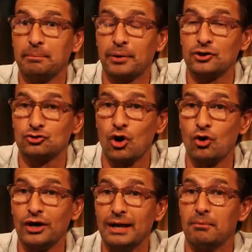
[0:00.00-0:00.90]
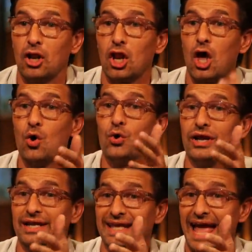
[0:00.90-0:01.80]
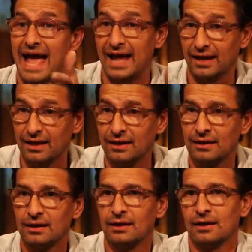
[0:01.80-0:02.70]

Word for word: the petroleum-loaded gang yeah.